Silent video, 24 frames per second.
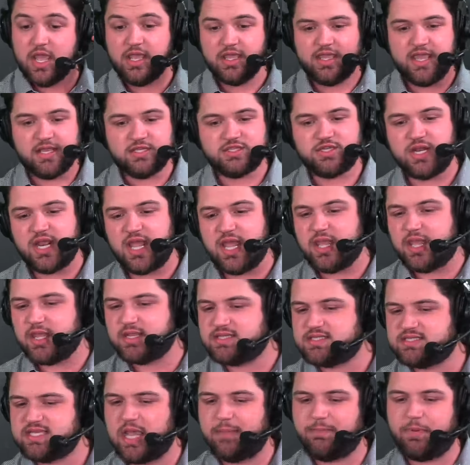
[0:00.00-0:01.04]
Yesterday
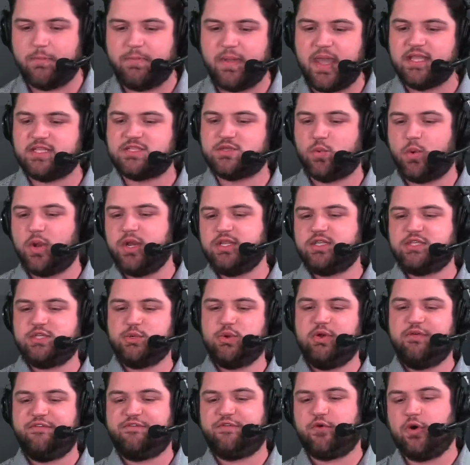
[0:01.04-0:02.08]
against Tampa Bay,
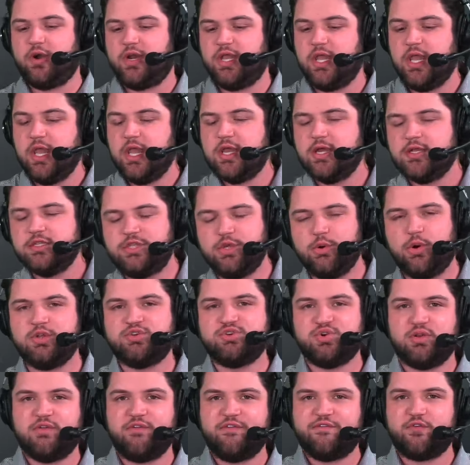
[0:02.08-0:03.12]
22 of 40,
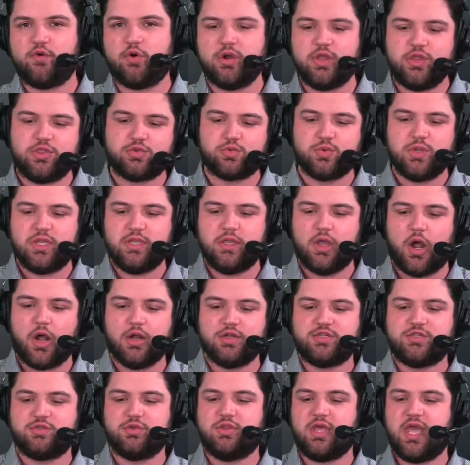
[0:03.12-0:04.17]
243
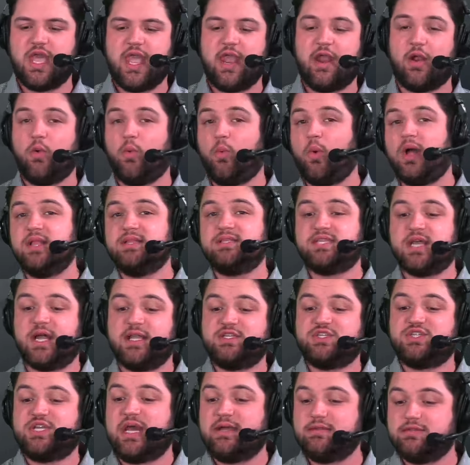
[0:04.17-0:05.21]
yards through the air, 1
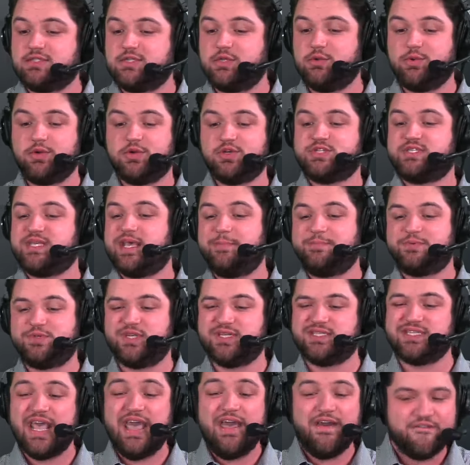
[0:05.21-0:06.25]
touchdown, 2
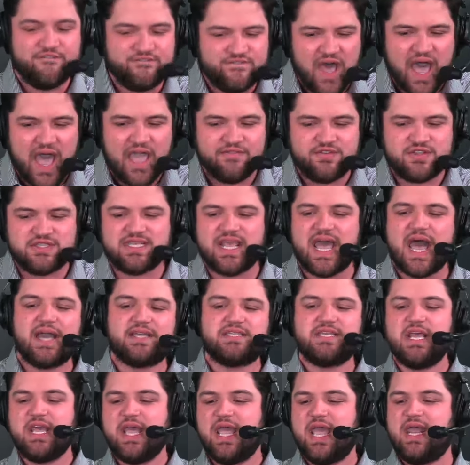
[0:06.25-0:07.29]
interceptions, 5
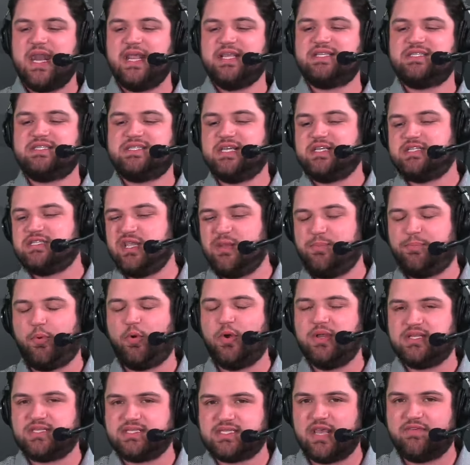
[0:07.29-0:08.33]
sacks, and a
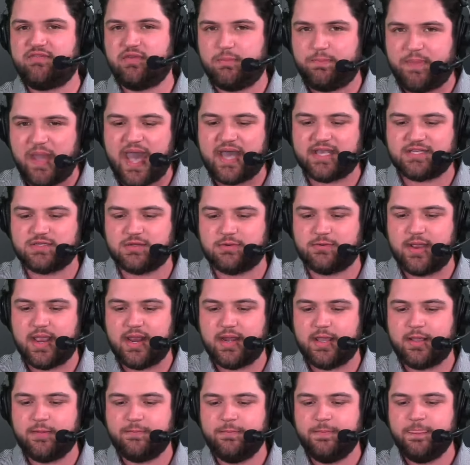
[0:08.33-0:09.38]
60.7 passer
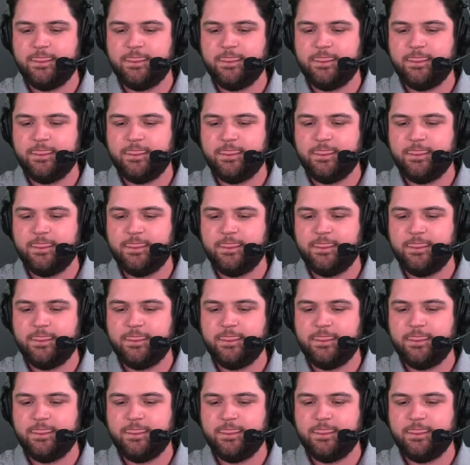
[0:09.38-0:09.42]
rating.